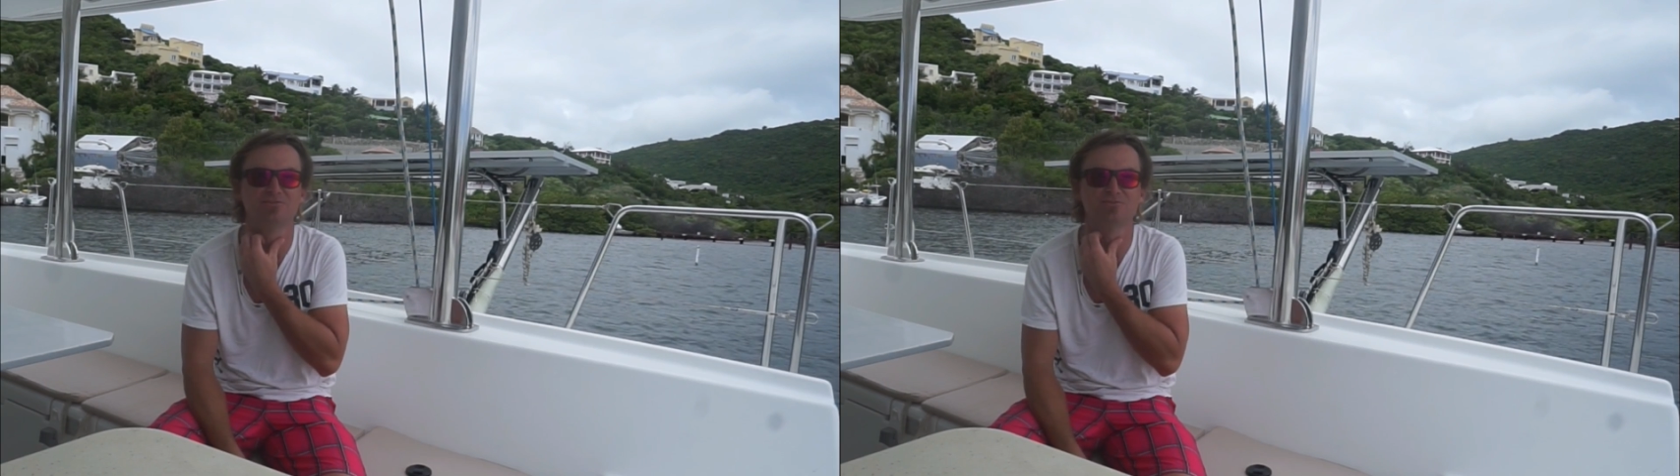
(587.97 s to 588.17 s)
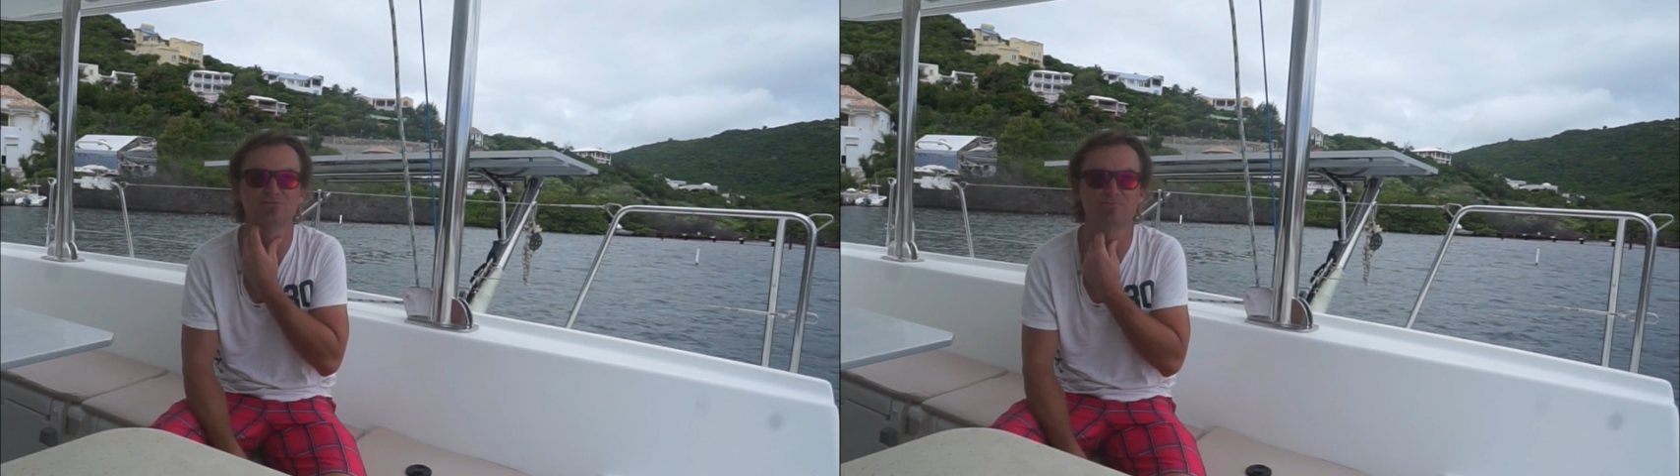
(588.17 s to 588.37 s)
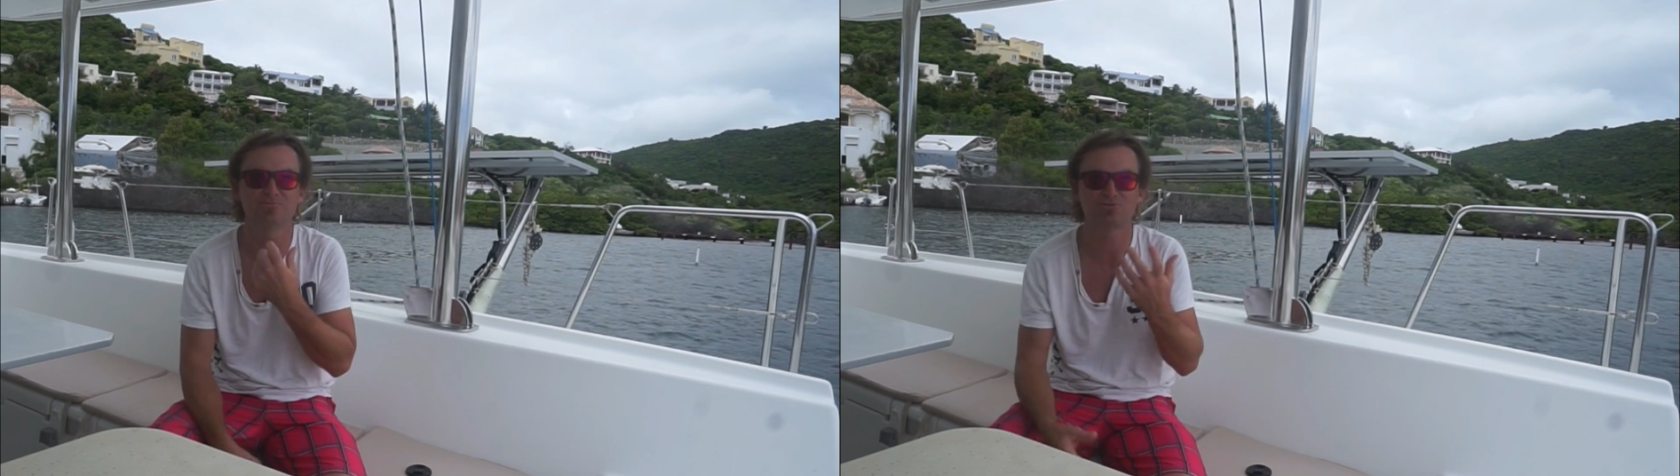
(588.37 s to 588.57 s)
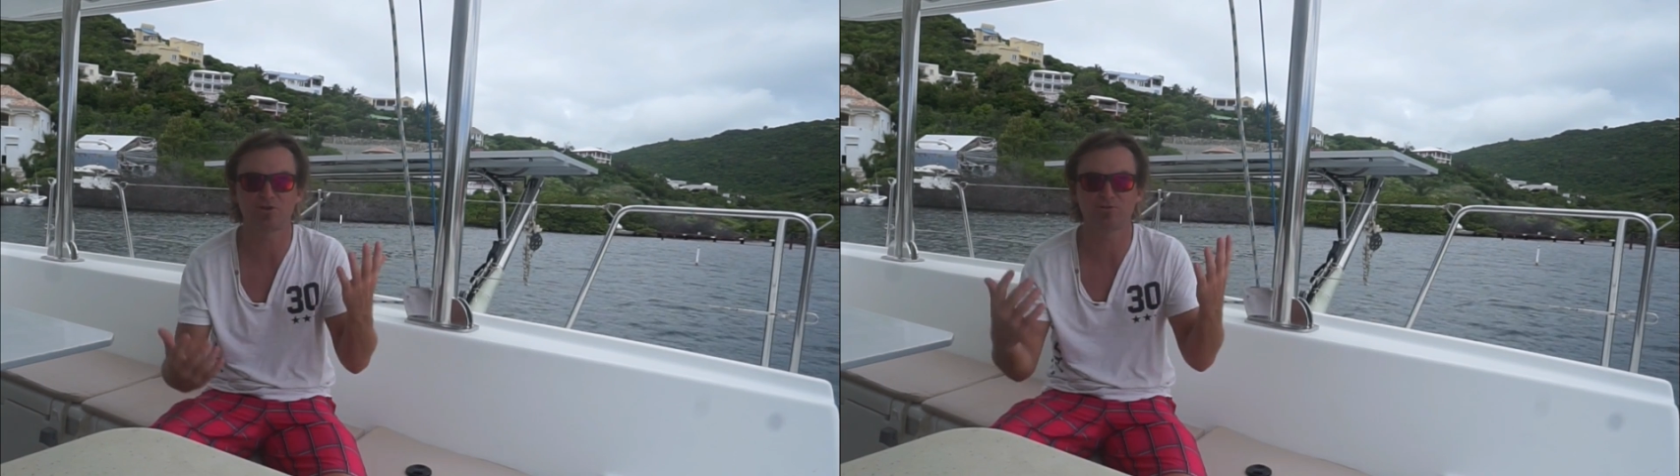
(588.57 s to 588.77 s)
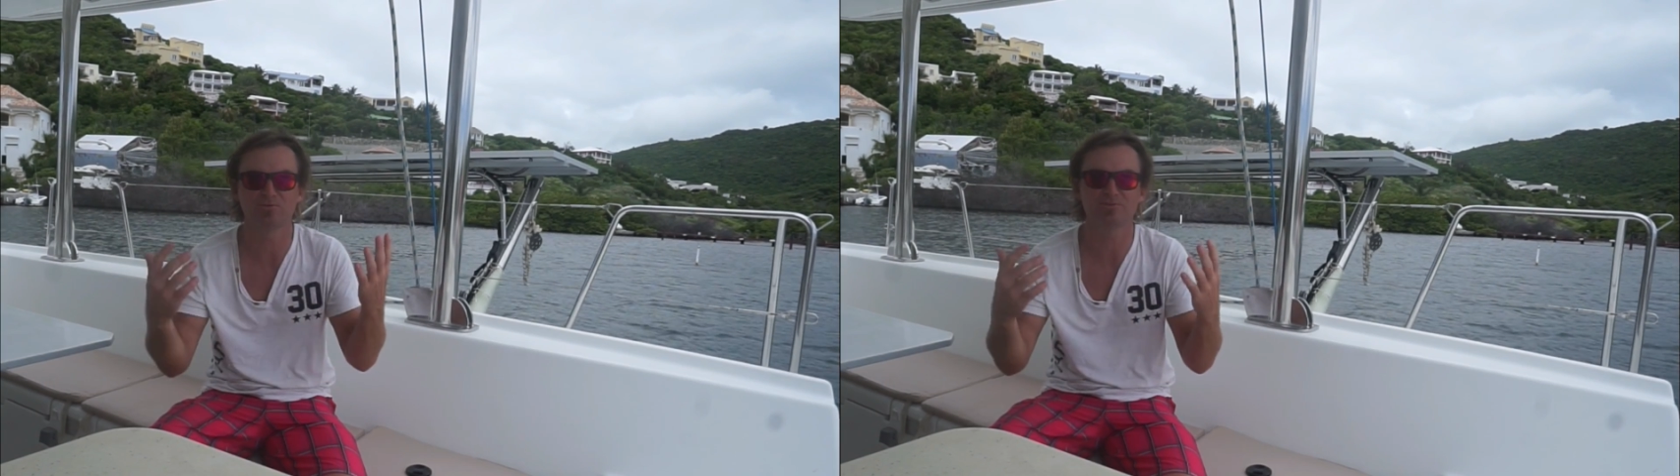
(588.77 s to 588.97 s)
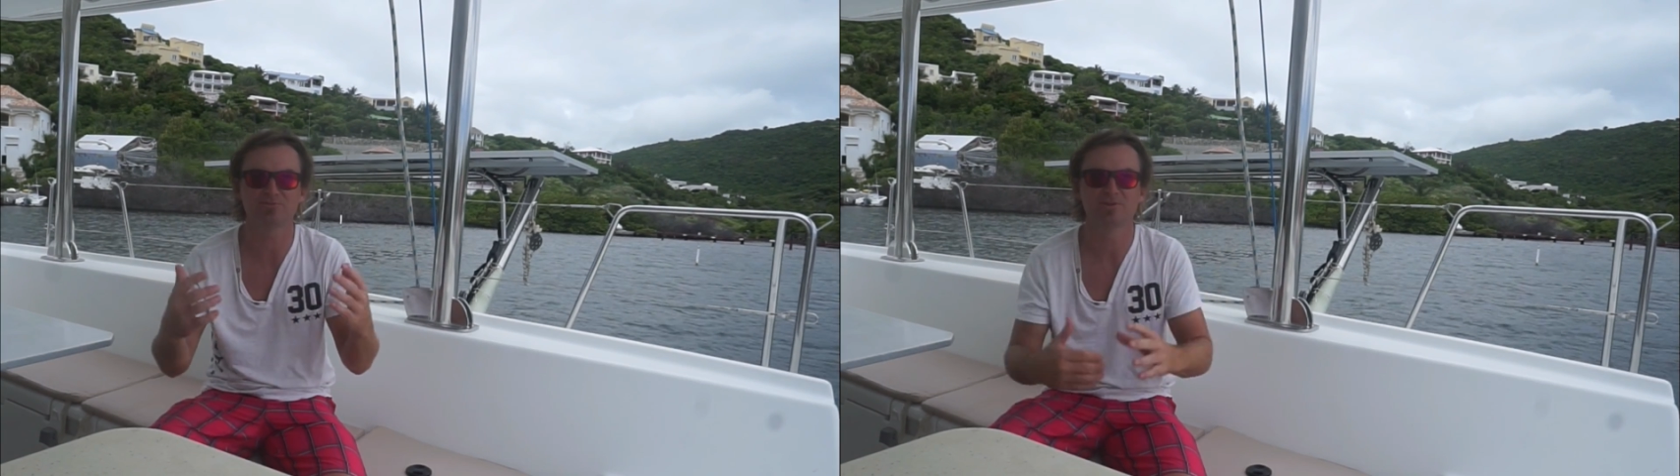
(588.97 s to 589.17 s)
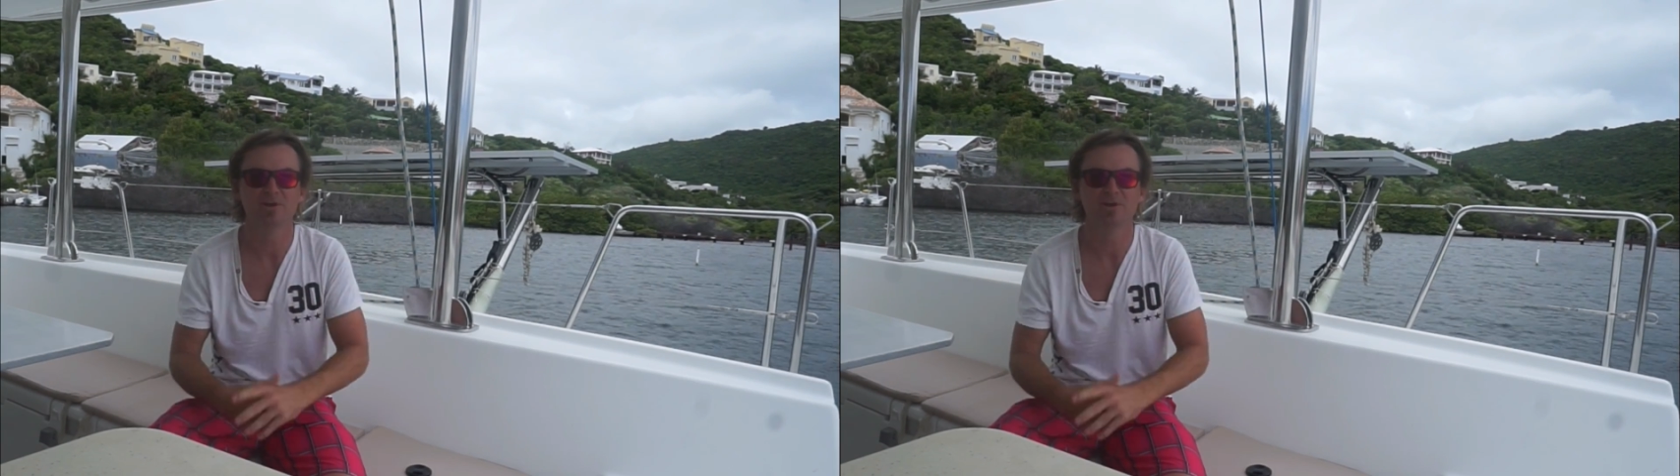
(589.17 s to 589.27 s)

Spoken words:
do some charter with us.